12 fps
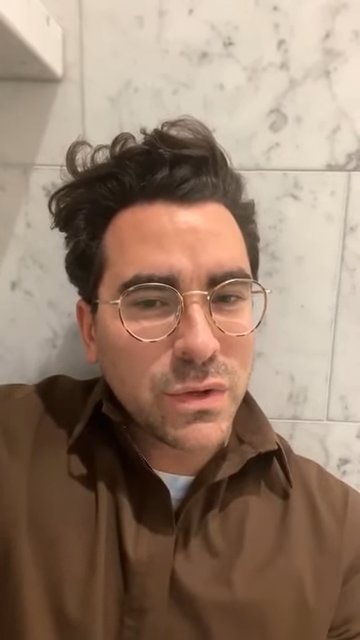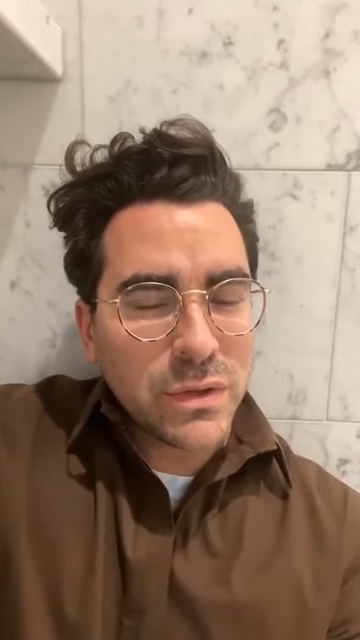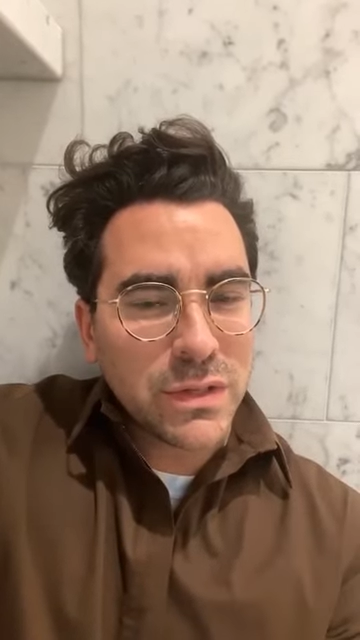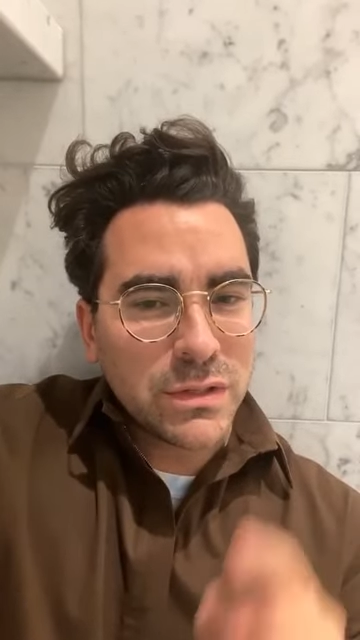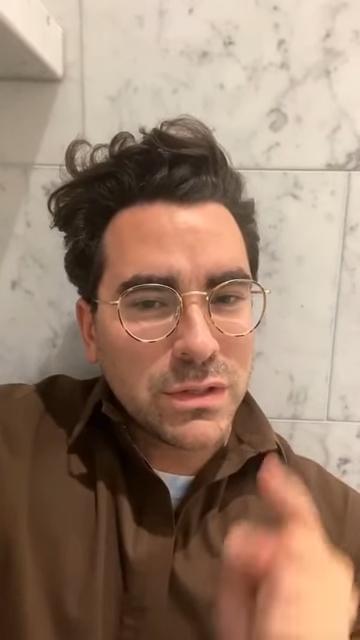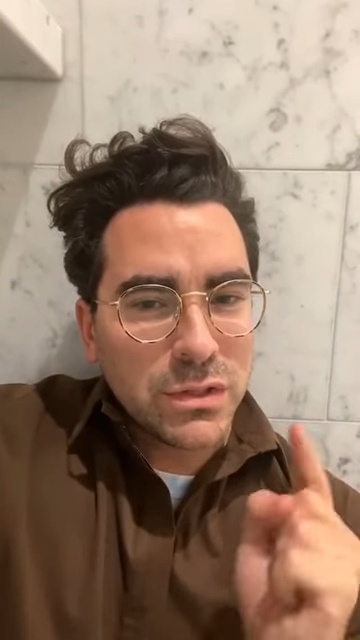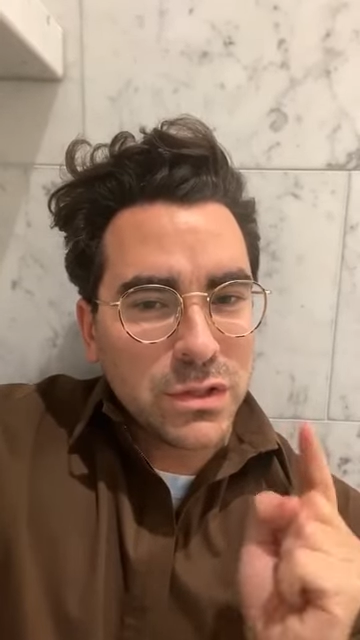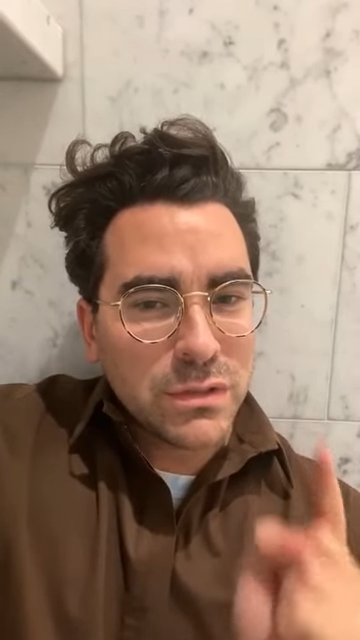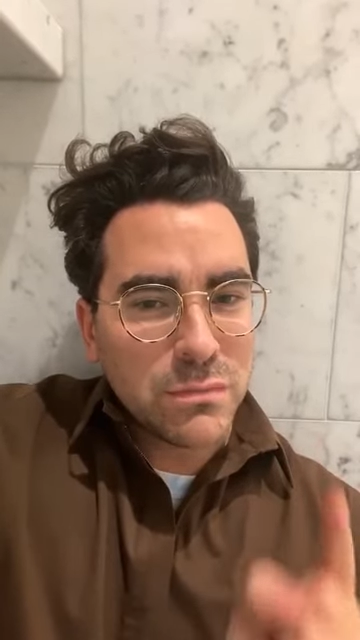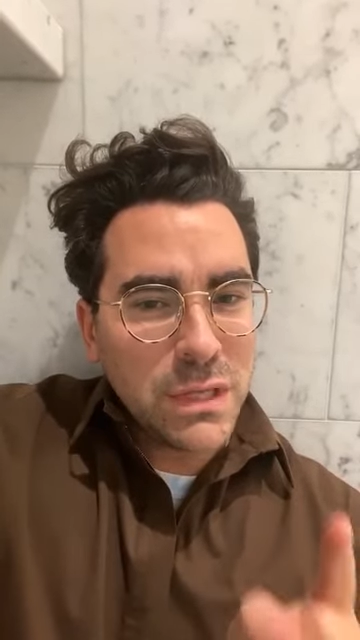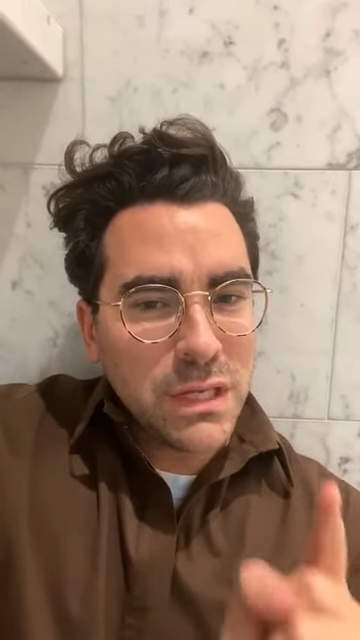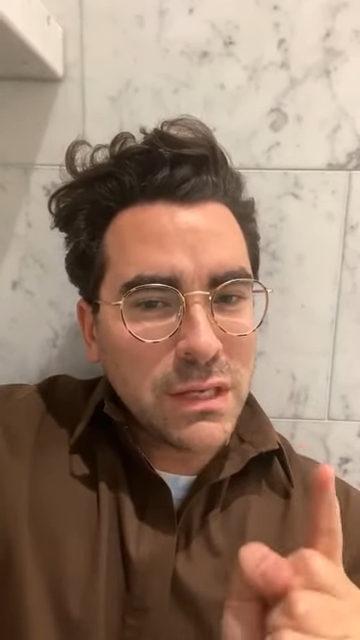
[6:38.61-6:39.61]
This is just
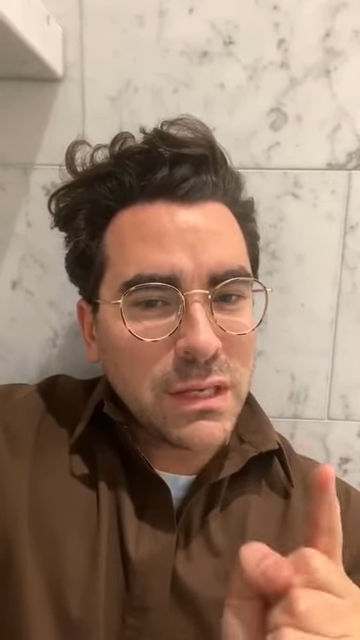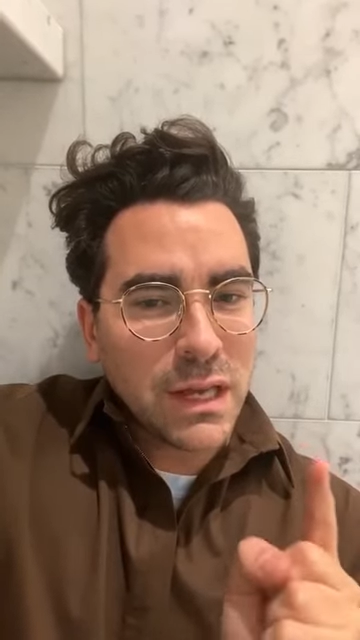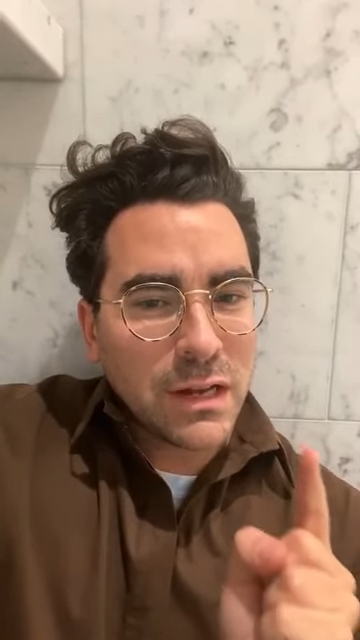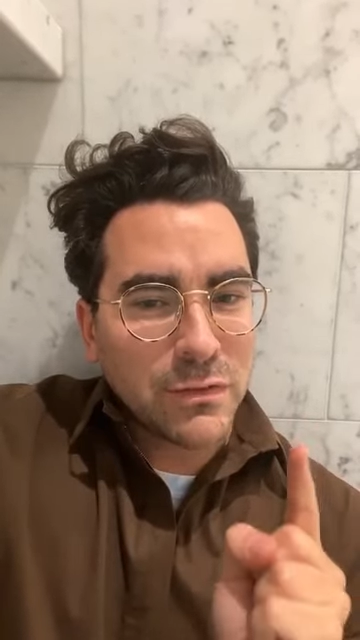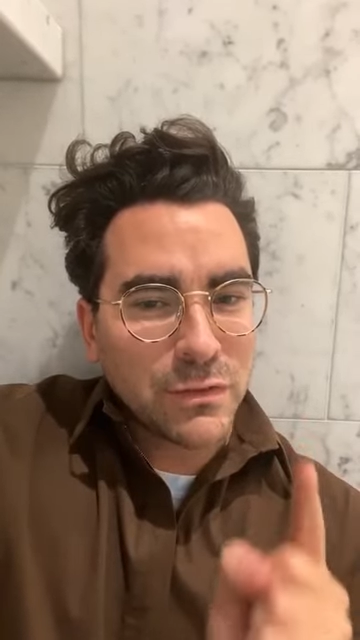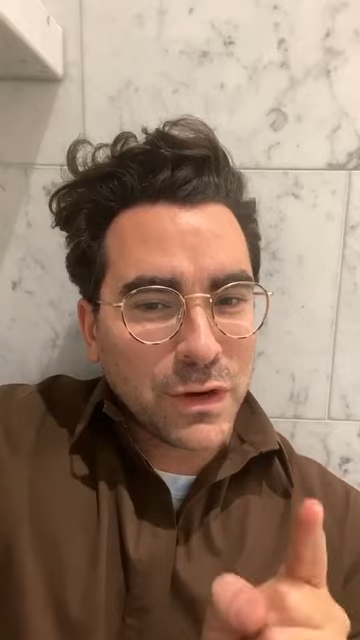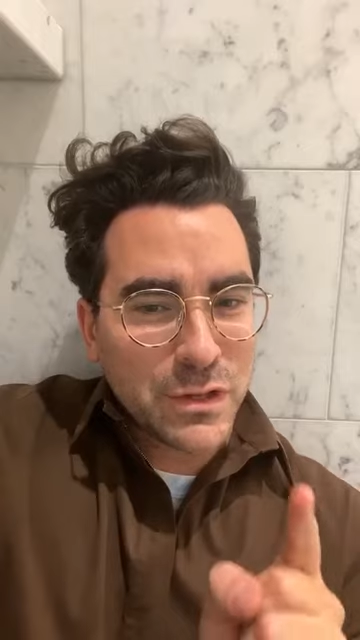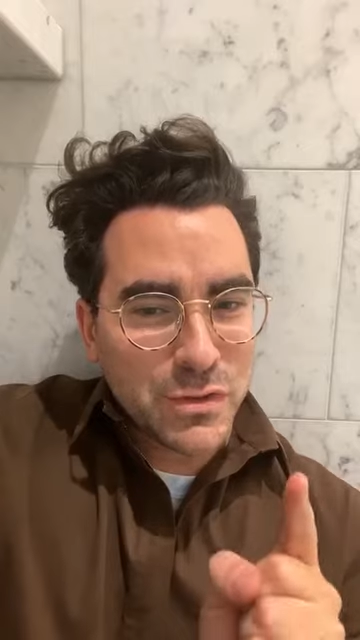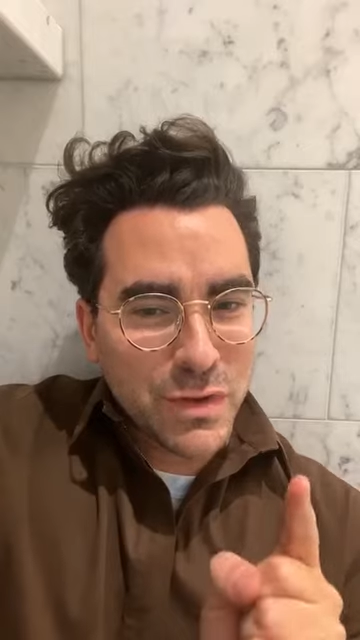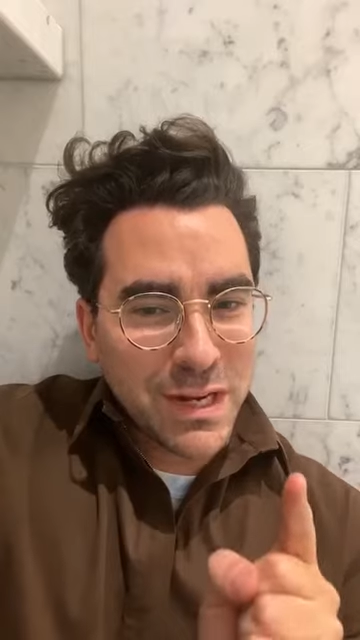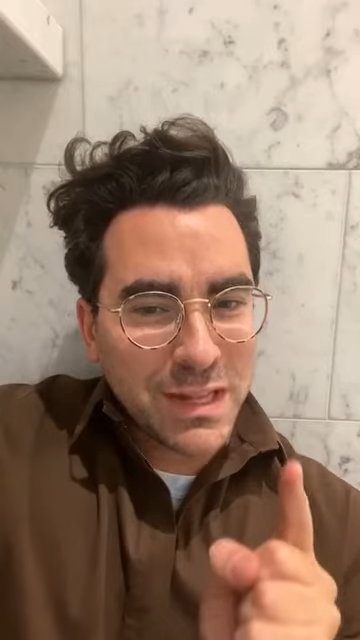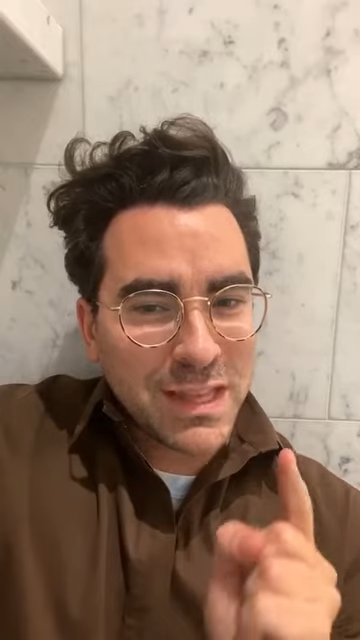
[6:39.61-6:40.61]
me getting
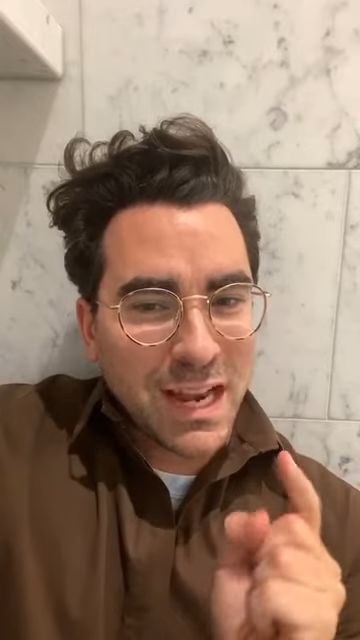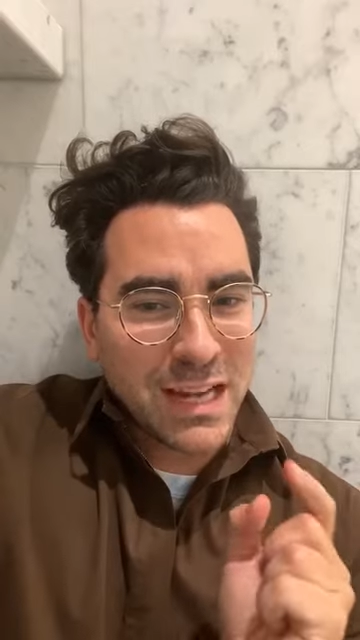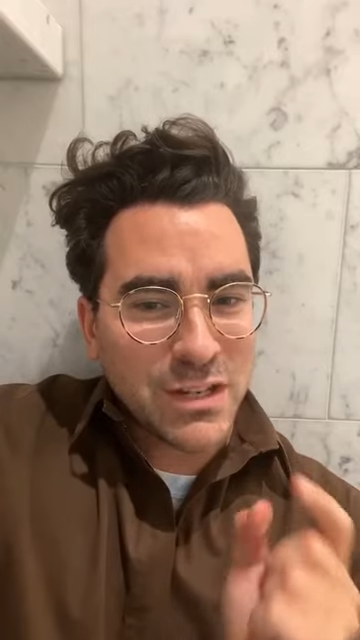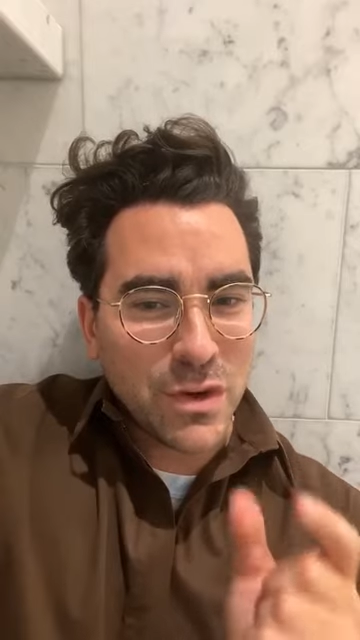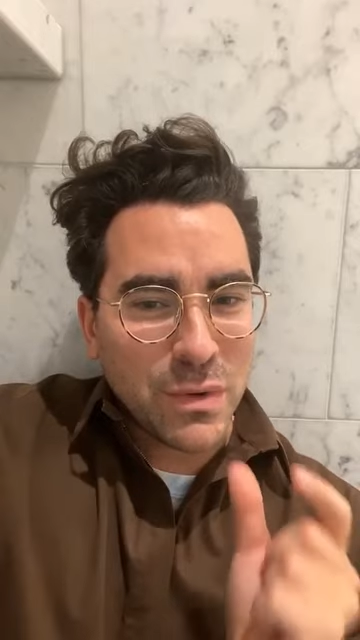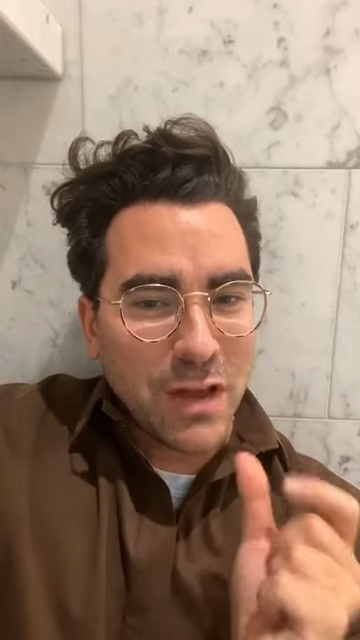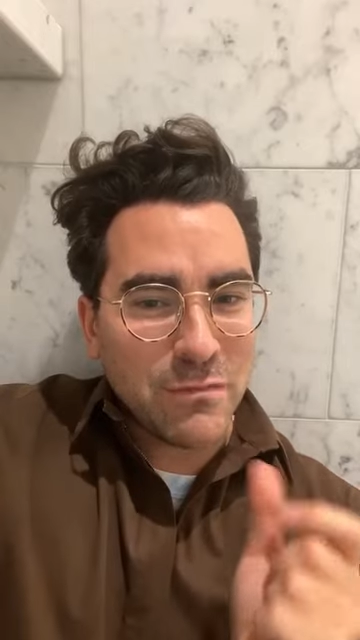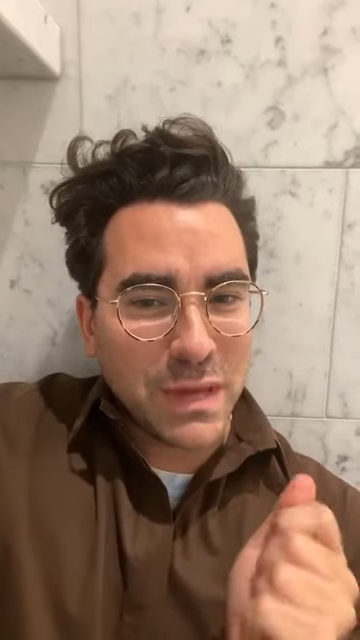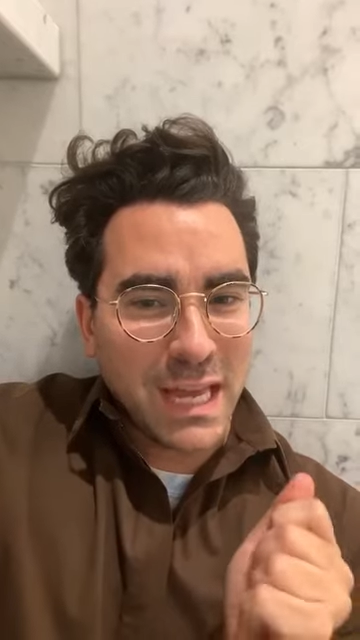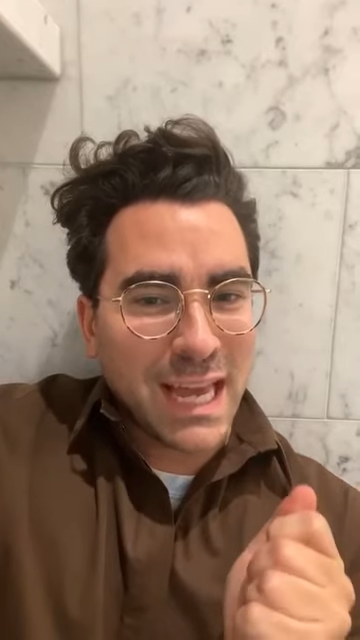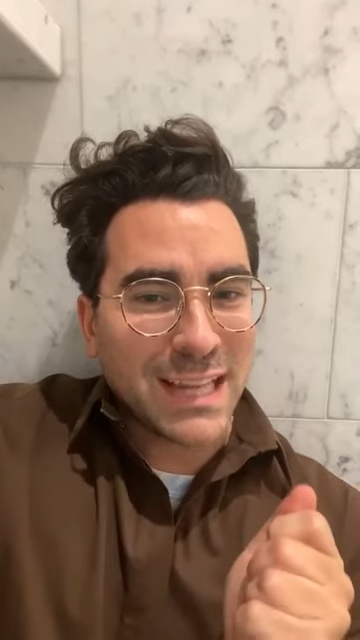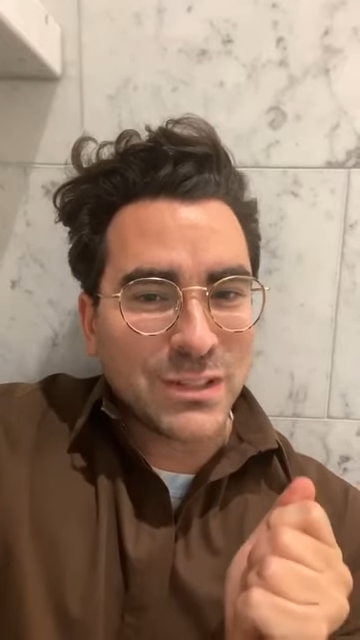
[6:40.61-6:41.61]
frustrated that I don't have my
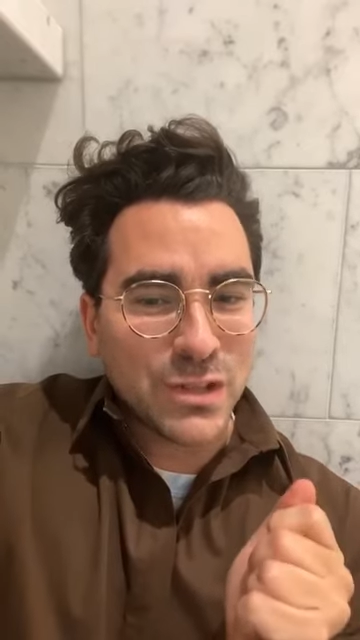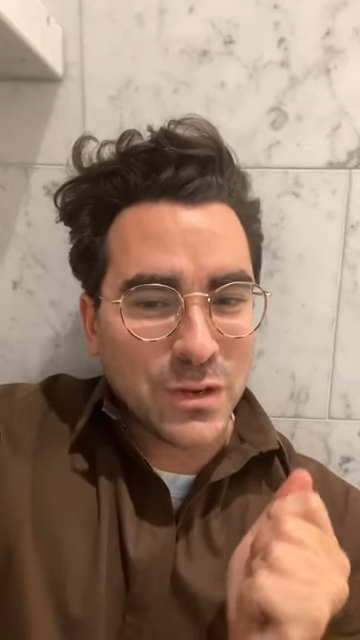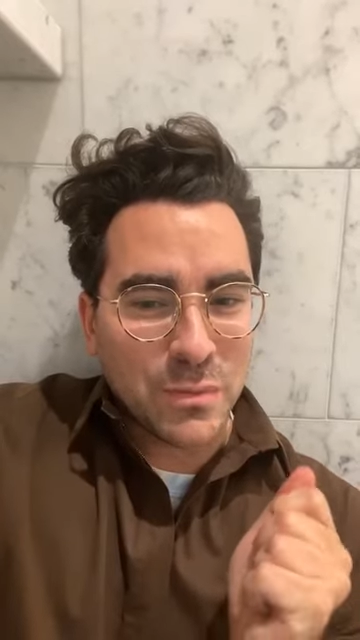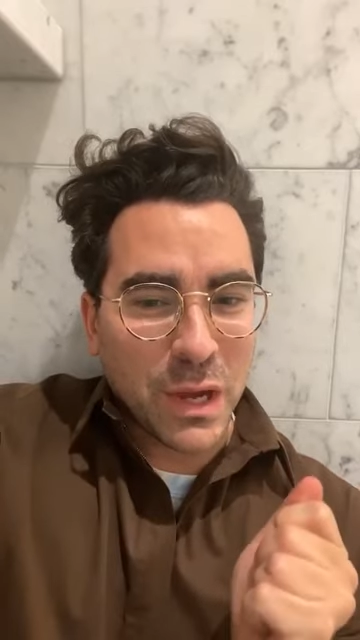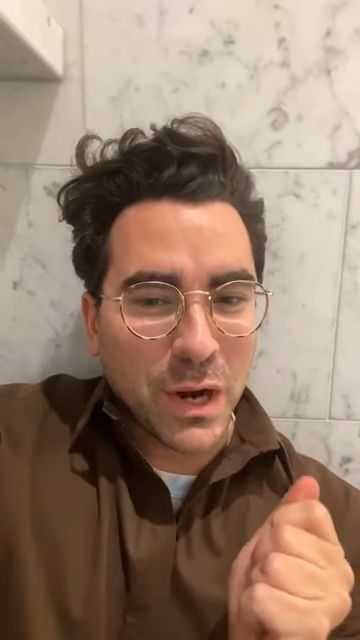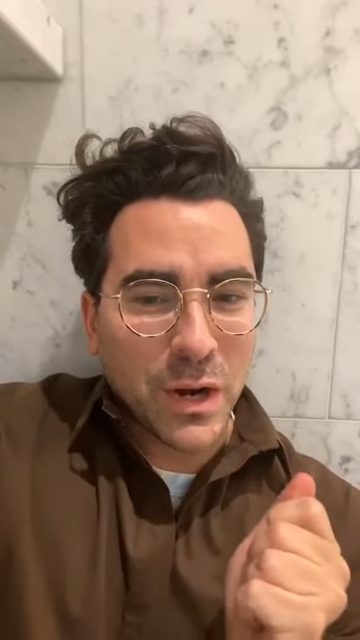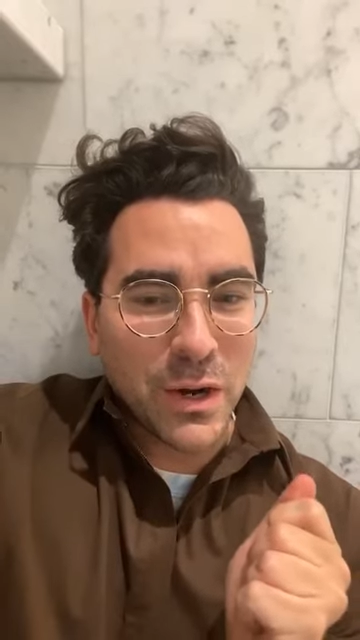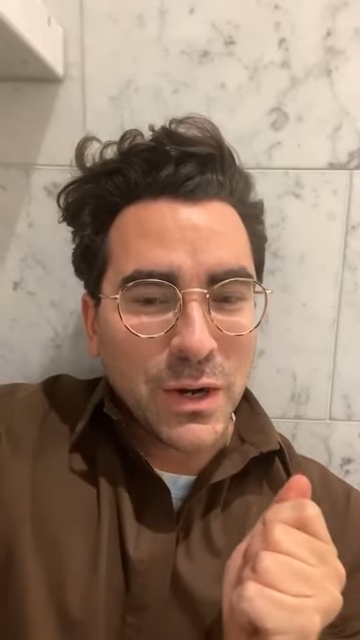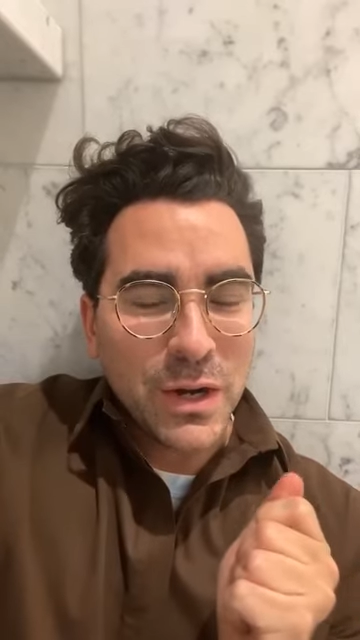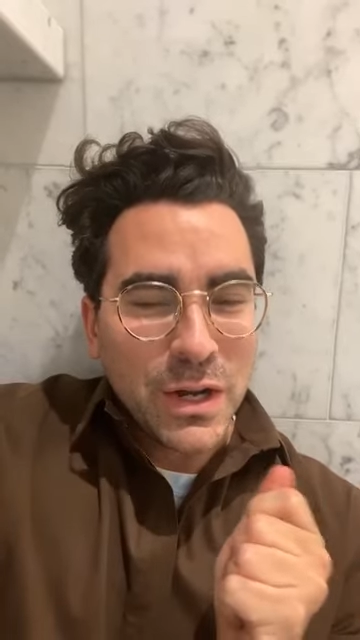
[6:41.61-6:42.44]
hands on a pair